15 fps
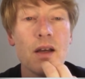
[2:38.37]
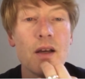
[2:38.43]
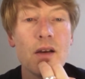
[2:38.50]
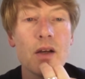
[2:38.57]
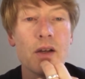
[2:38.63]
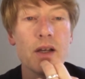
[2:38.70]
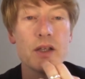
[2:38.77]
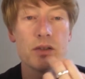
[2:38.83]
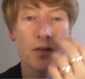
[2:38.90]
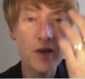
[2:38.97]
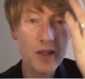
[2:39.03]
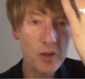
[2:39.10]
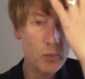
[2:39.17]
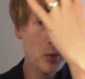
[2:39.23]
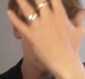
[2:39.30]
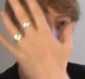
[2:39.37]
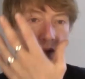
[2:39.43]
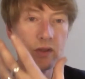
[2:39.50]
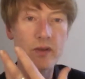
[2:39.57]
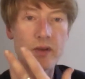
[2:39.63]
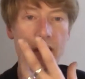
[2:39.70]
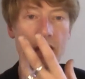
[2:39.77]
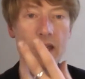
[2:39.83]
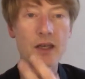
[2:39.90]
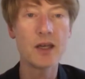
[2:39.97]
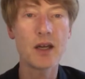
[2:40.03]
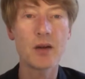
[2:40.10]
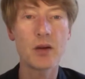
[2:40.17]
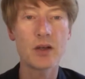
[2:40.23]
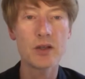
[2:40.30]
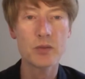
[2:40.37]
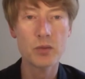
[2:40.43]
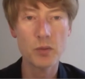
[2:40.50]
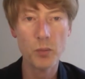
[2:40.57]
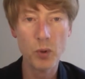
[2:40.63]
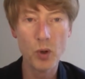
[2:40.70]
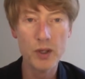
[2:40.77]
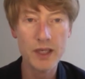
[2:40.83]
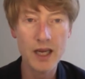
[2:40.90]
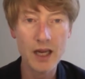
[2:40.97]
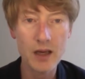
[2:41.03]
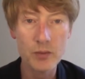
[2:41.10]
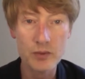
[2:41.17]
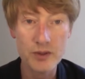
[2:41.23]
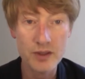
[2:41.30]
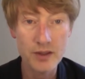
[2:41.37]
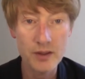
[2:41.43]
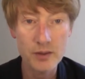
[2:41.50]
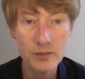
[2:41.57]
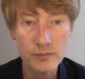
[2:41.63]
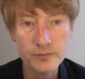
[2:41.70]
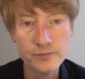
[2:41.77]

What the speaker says: Okay, so they're the points on the head. Now I just want to point out to you